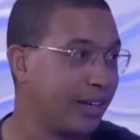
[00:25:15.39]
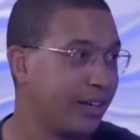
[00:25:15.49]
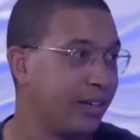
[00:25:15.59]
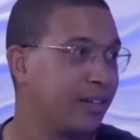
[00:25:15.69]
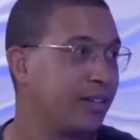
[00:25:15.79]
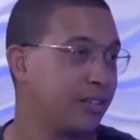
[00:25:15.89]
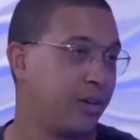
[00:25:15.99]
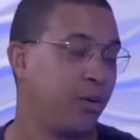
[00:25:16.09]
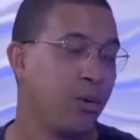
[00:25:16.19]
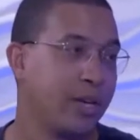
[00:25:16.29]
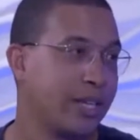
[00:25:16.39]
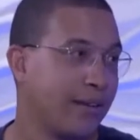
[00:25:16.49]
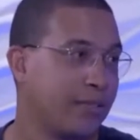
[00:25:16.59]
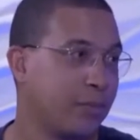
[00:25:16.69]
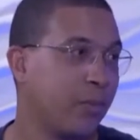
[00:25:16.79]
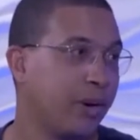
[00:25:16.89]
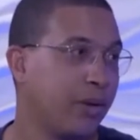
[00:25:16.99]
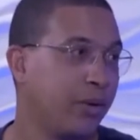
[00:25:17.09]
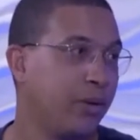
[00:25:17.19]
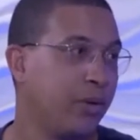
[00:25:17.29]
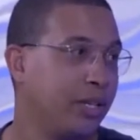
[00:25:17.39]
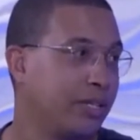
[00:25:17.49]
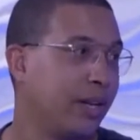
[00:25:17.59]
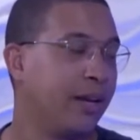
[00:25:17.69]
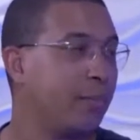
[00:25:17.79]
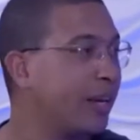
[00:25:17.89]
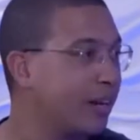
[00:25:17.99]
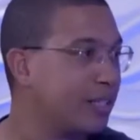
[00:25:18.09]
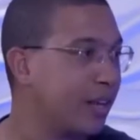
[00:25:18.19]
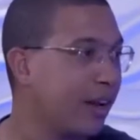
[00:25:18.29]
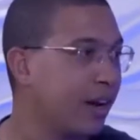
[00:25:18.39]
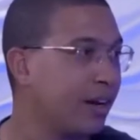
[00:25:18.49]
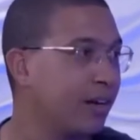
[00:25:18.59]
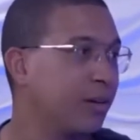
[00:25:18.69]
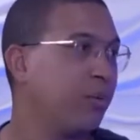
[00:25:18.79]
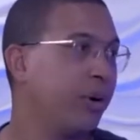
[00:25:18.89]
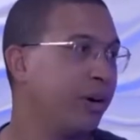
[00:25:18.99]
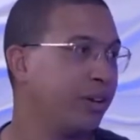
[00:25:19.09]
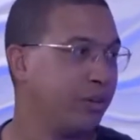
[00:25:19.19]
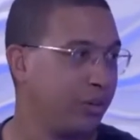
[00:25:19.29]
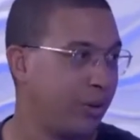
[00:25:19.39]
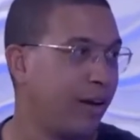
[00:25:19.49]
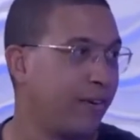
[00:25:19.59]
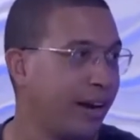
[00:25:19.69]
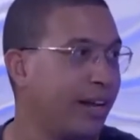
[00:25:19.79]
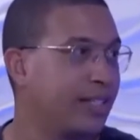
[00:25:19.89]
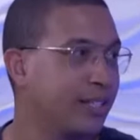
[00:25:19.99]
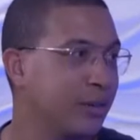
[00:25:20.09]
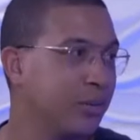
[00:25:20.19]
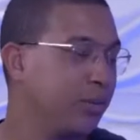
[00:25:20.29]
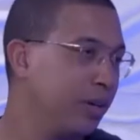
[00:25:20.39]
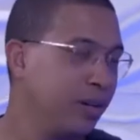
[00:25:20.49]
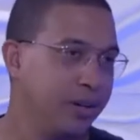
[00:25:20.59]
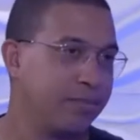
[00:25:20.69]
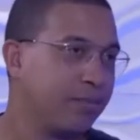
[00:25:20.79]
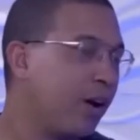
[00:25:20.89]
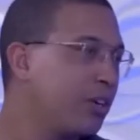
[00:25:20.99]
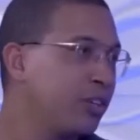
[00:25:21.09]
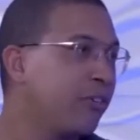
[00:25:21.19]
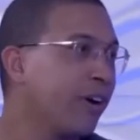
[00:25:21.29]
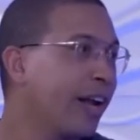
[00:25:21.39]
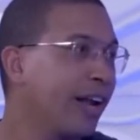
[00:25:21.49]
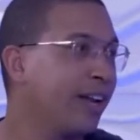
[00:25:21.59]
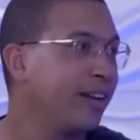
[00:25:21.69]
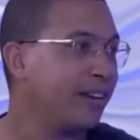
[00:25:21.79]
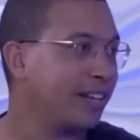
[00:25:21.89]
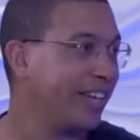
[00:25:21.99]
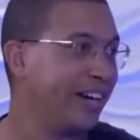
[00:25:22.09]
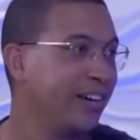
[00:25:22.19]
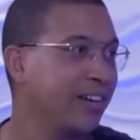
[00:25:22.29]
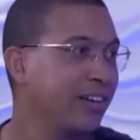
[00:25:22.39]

Mm-hmm. So you always have someone who is like beginner's luck, where you have a nice little 100 grand year.